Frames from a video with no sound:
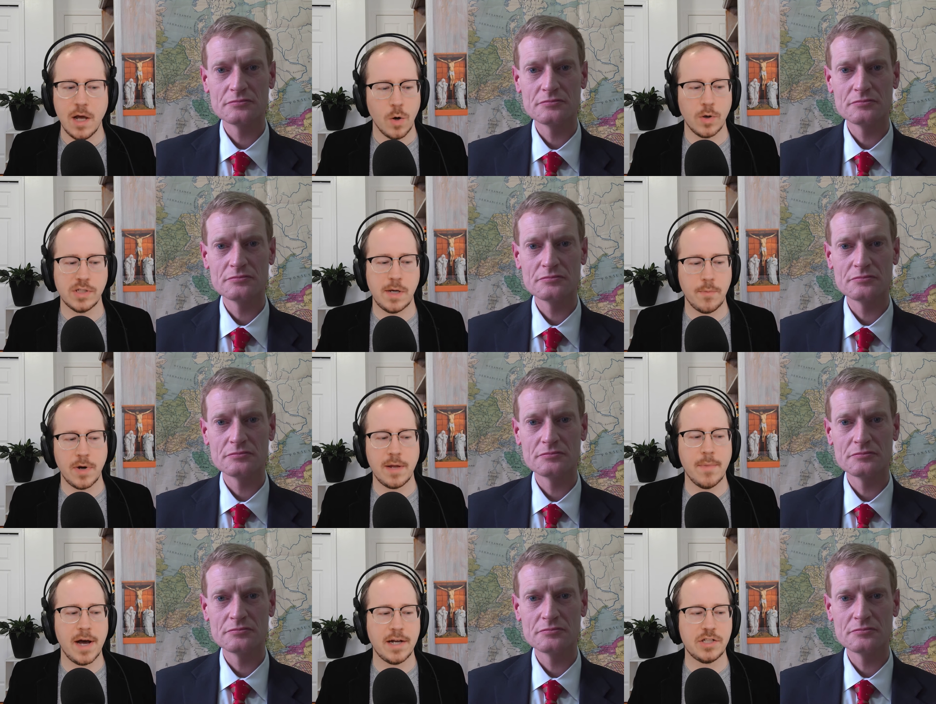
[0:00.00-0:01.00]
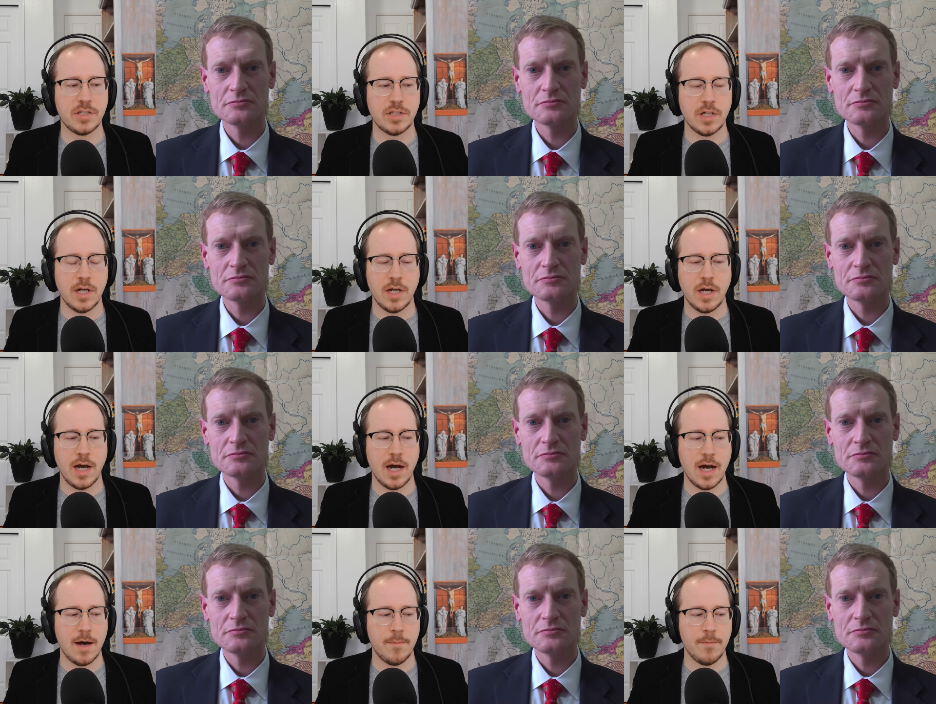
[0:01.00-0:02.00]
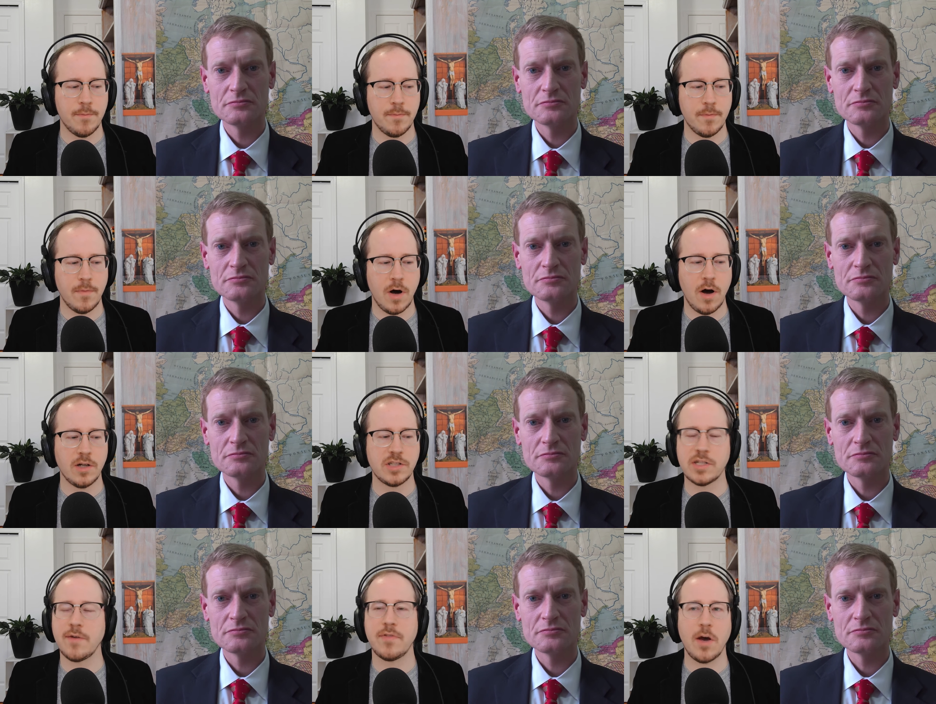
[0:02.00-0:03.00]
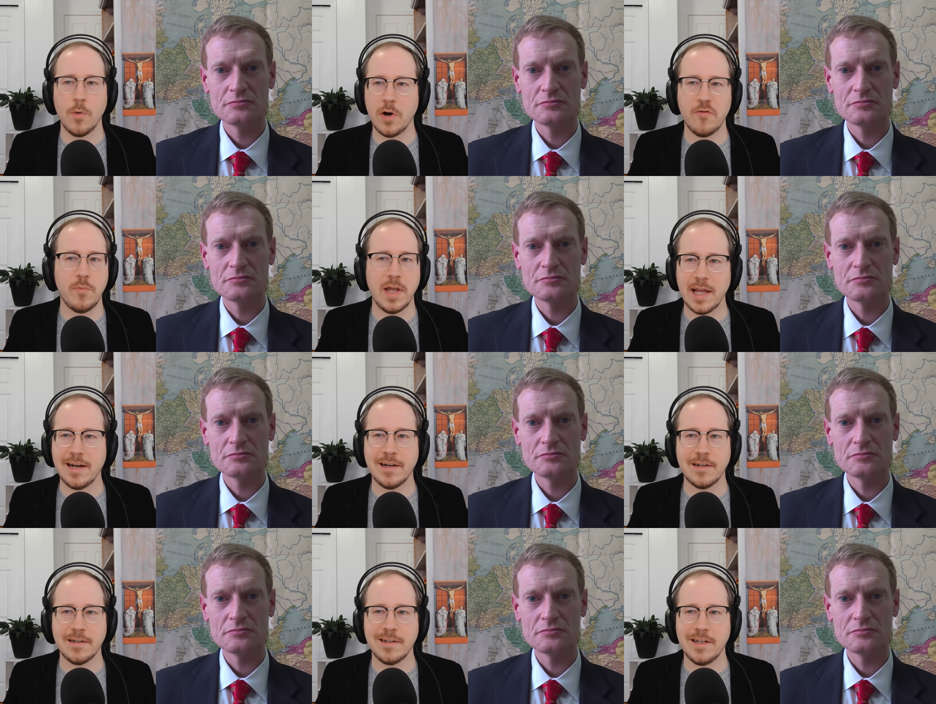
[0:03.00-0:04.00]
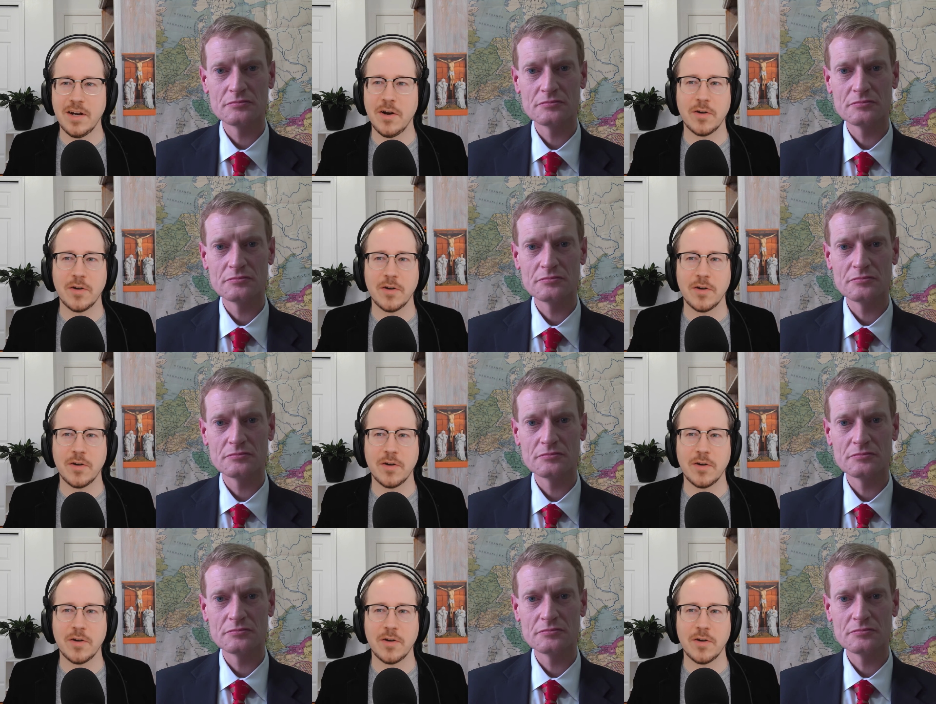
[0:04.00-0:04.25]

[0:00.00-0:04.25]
Speaker 1: or is it pretty much um, all stuff that would have been in, you know,